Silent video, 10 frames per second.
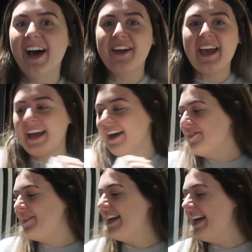Okay,
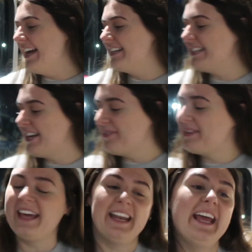we ended
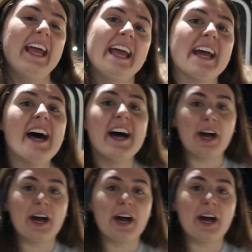up getting a